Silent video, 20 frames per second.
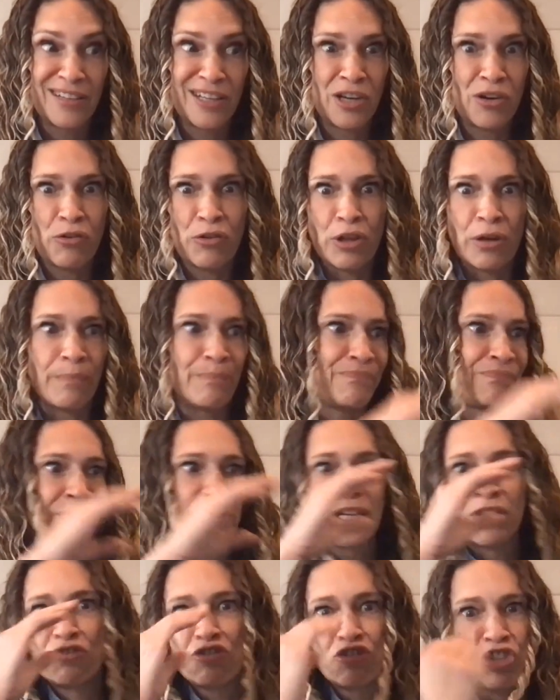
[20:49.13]
you know, the
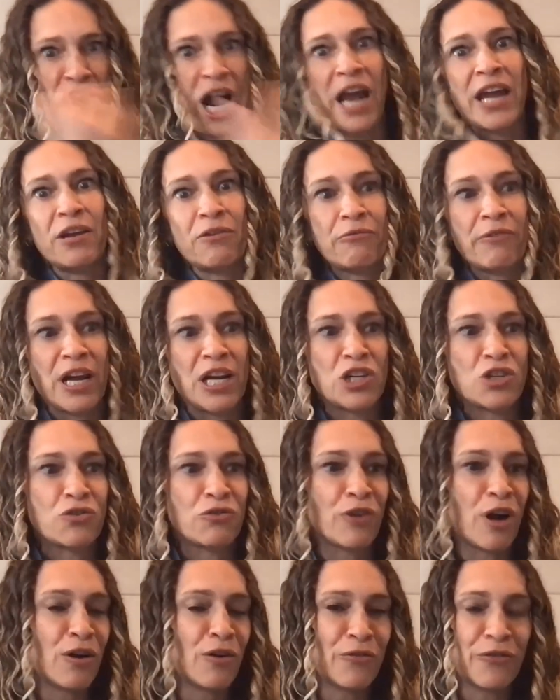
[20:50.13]
giant Range
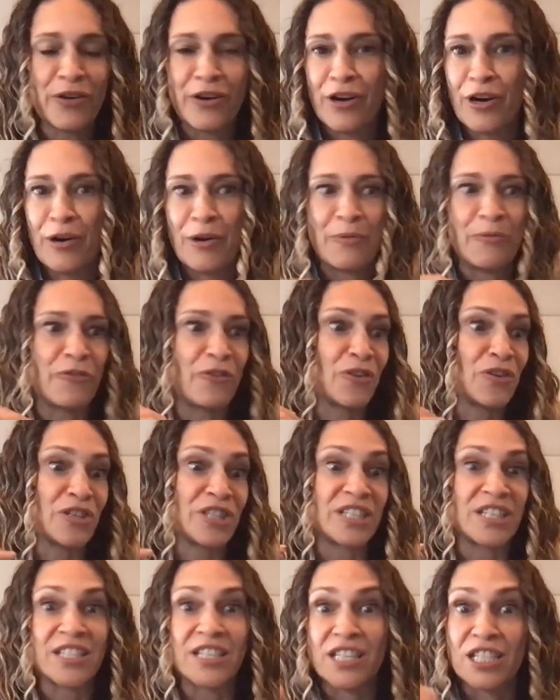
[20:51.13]
Rover versus